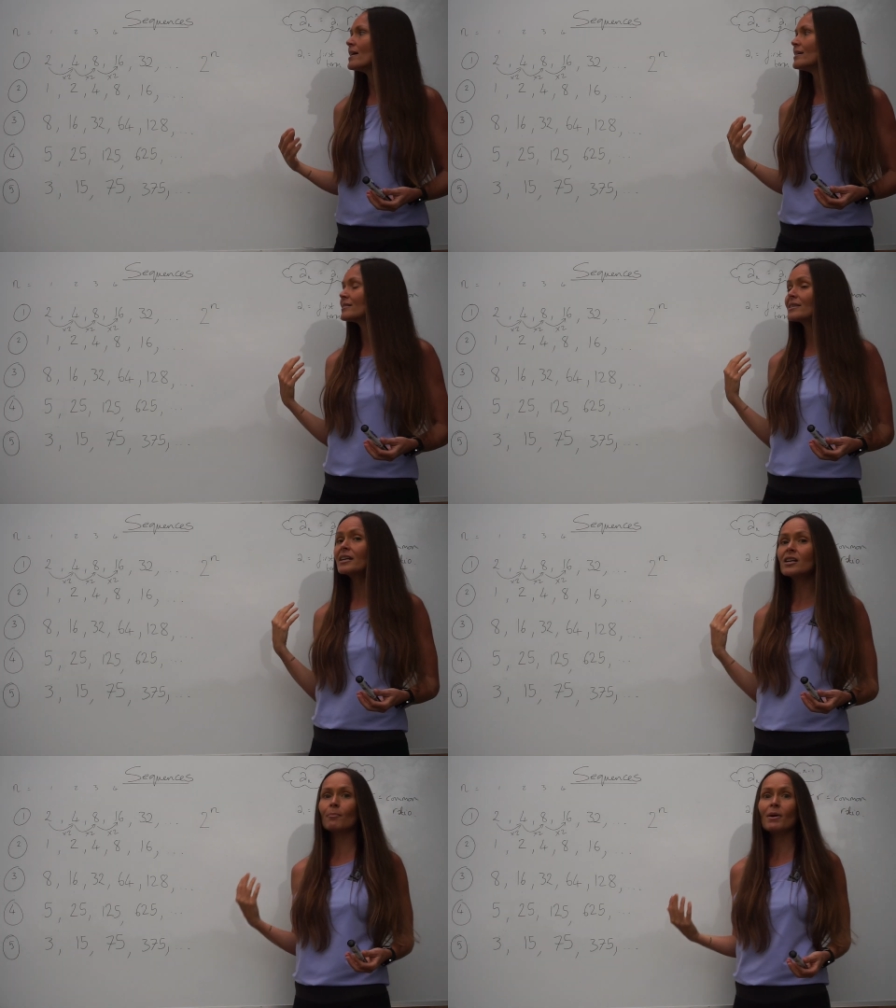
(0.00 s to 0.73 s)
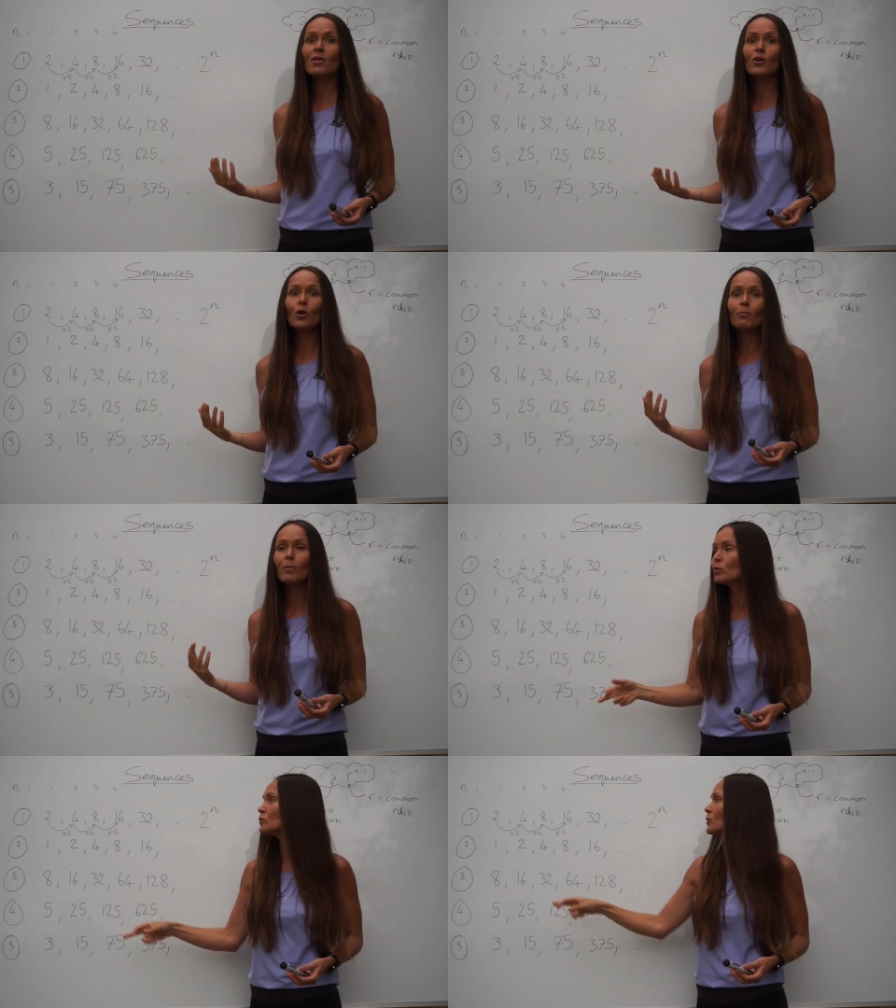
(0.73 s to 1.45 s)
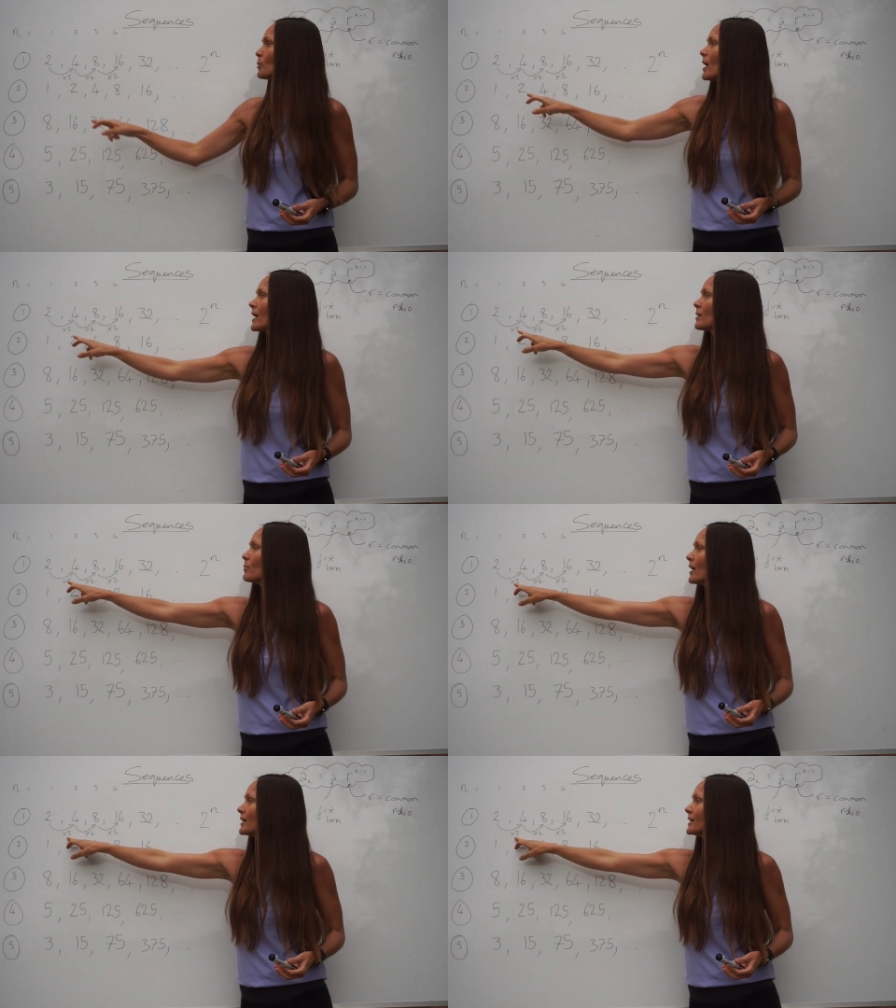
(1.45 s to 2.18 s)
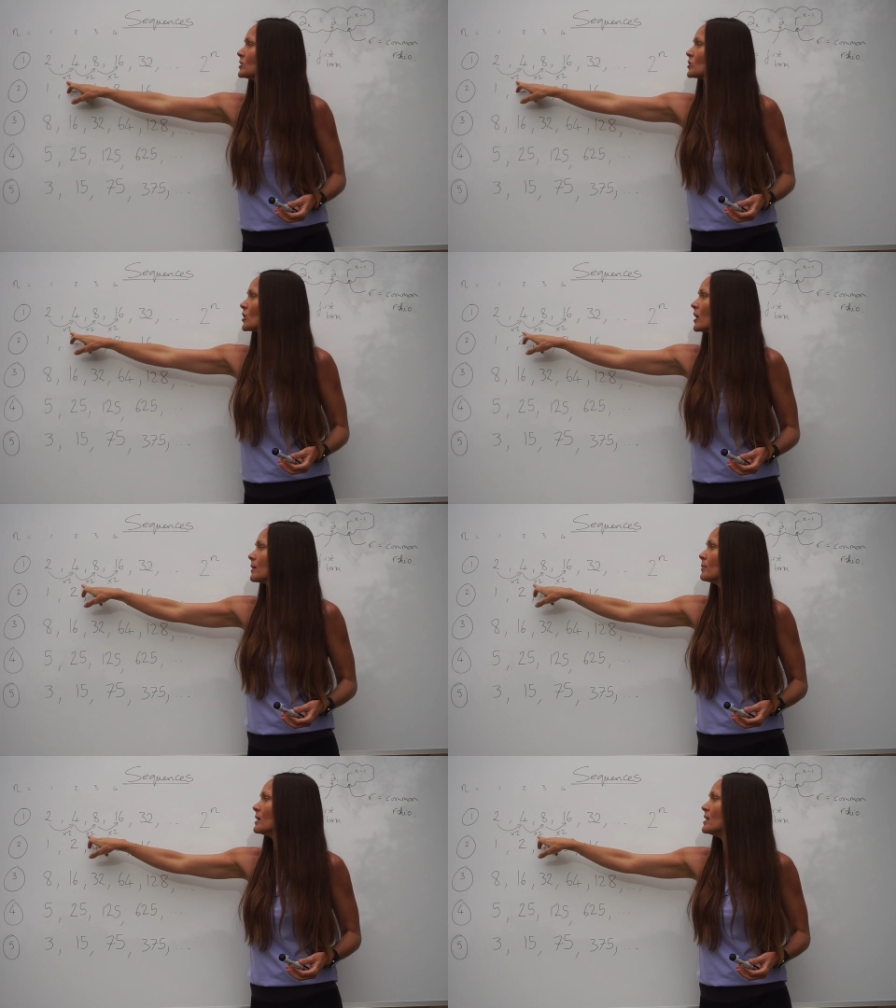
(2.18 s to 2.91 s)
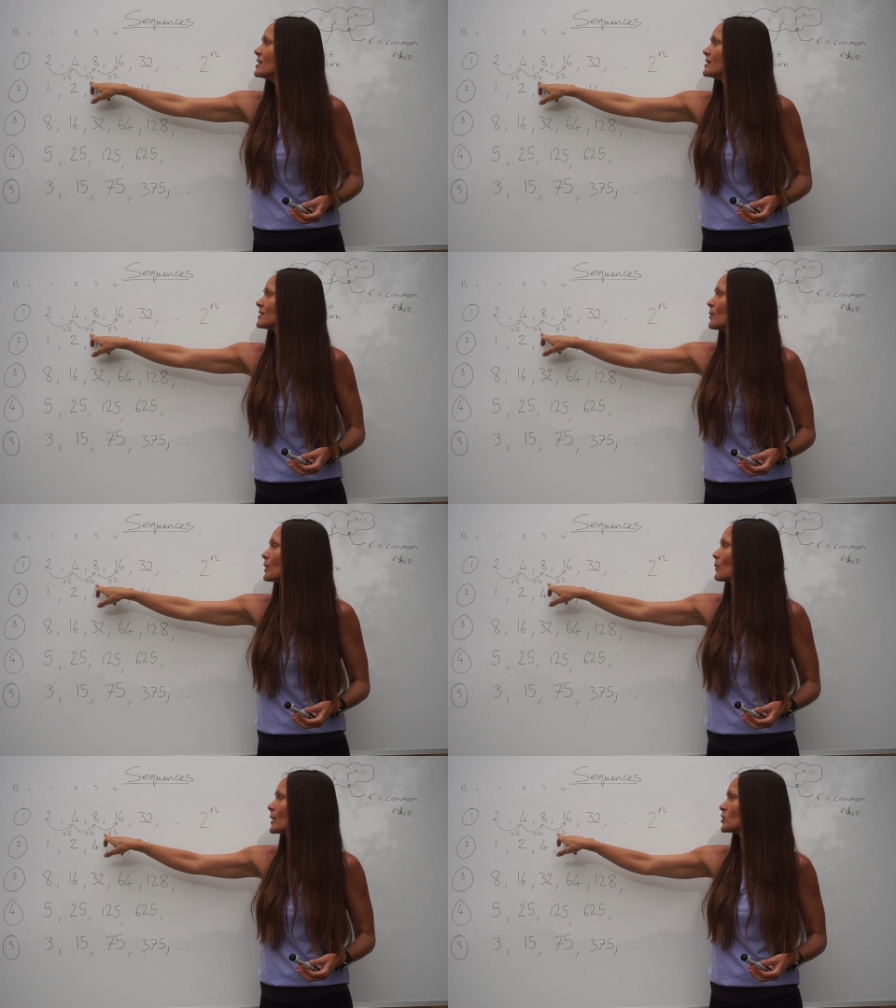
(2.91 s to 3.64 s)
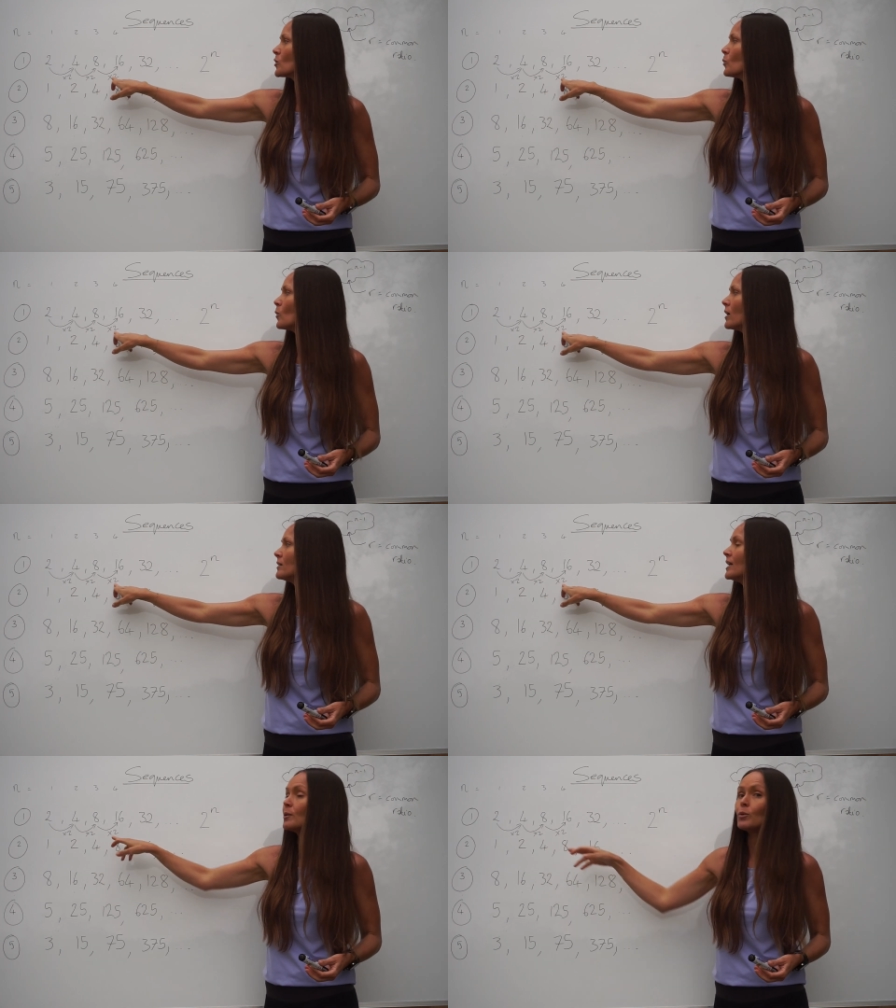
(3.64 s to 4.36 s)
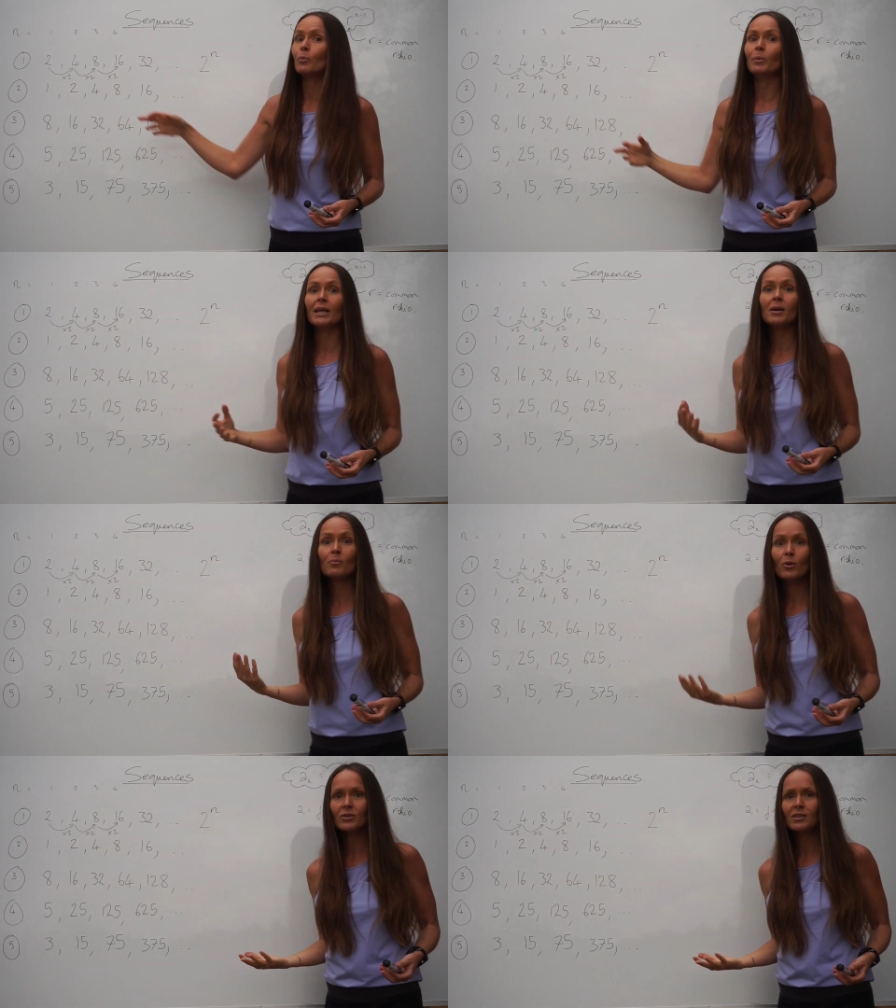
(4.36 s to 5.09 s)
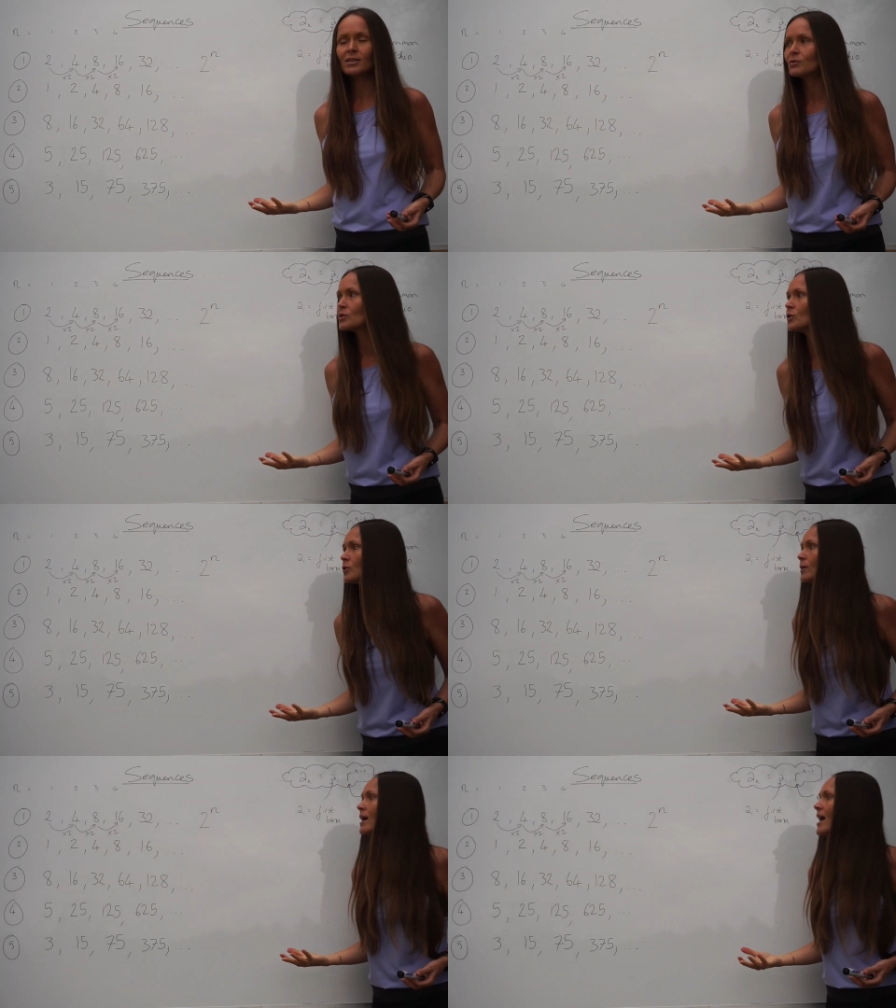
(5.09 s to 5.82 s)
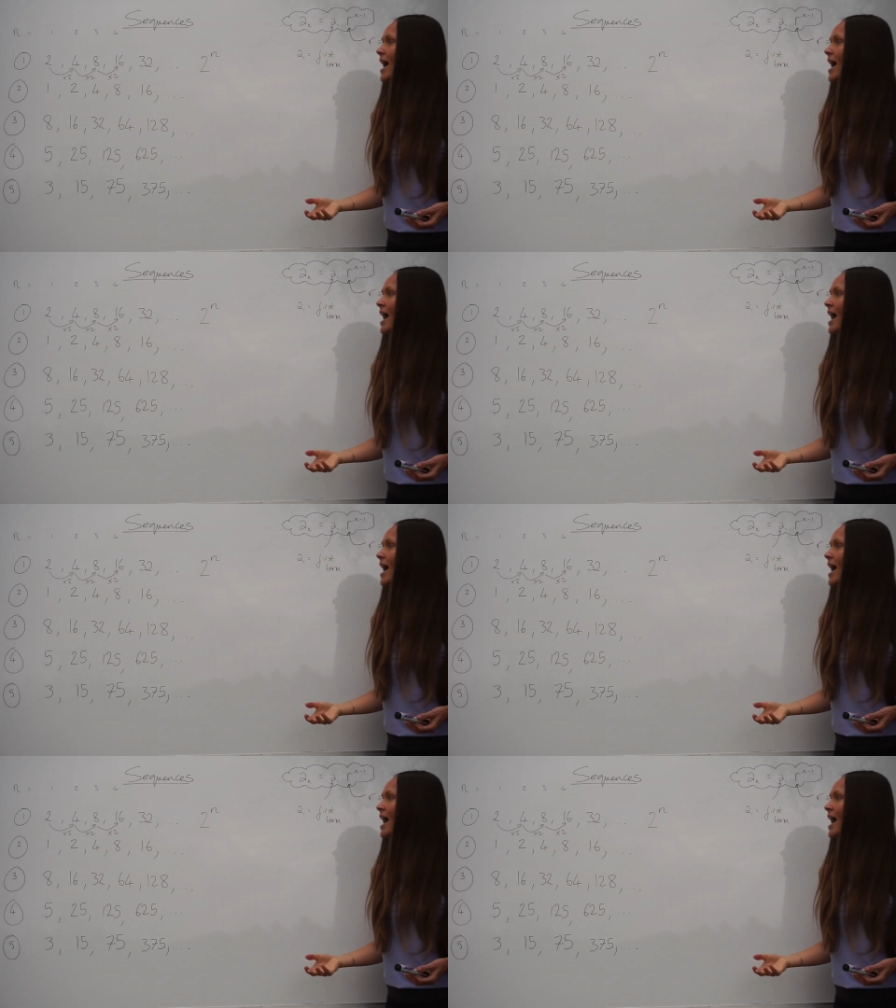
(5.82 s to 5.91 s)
is the number that you're multiplying by each time. So in question 1, it would be positive 2.